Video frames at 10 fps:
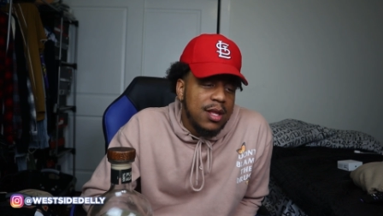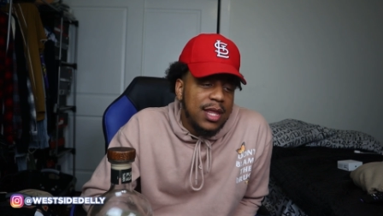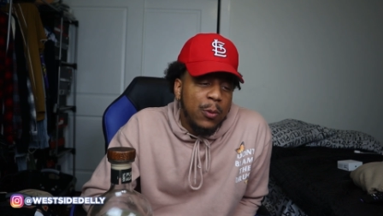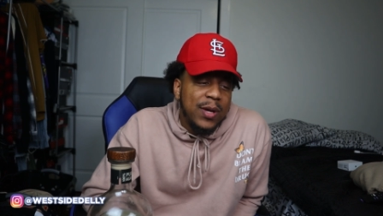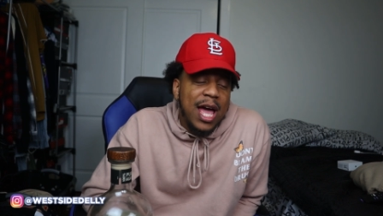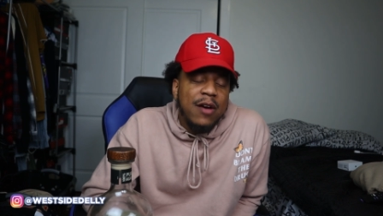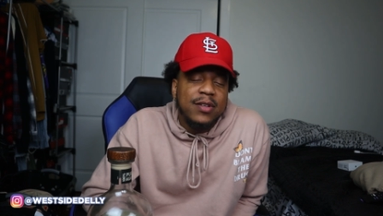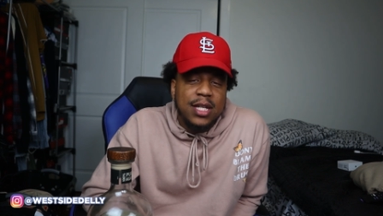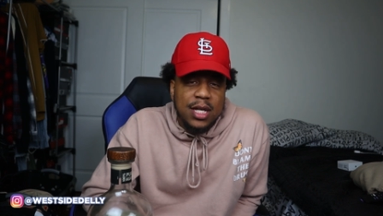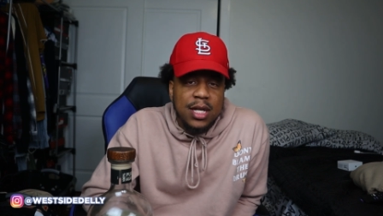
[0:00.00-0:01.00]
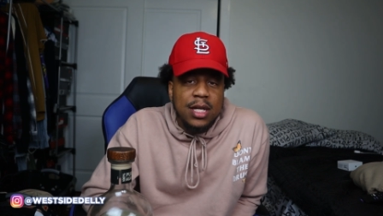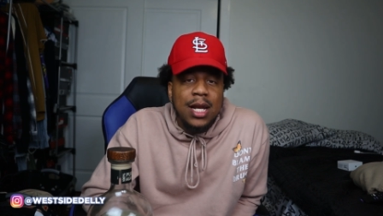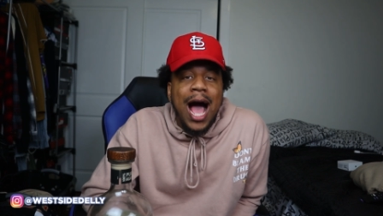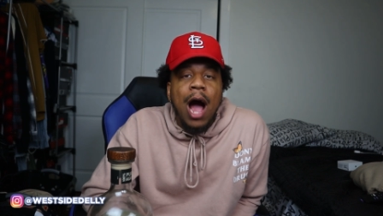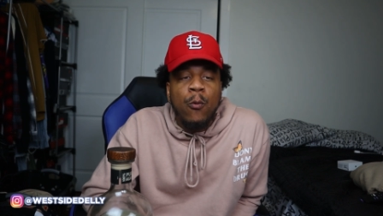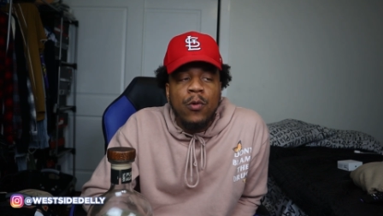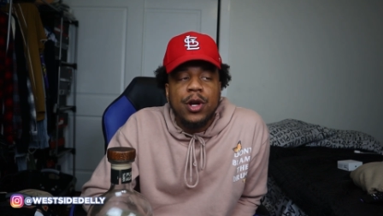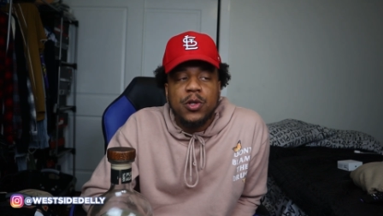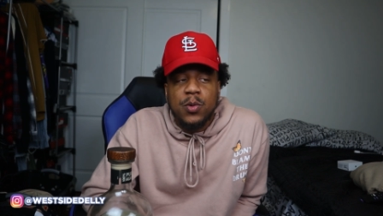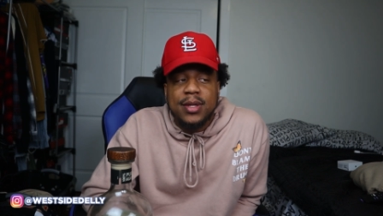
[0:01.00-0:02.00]
that we have a kid, I
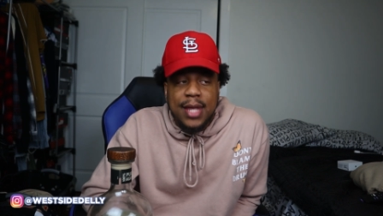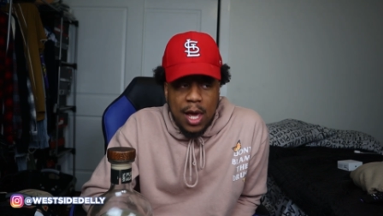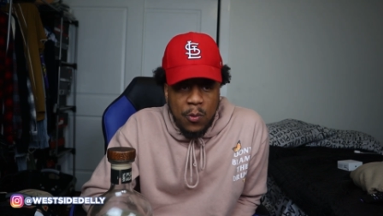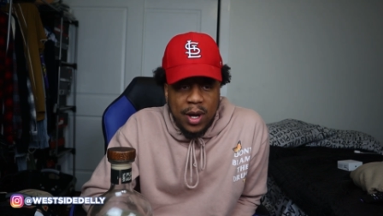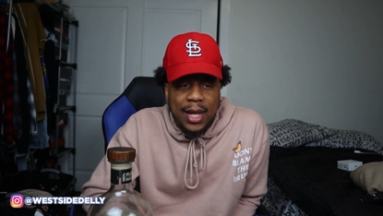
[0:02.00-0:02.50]
wanna do it that way.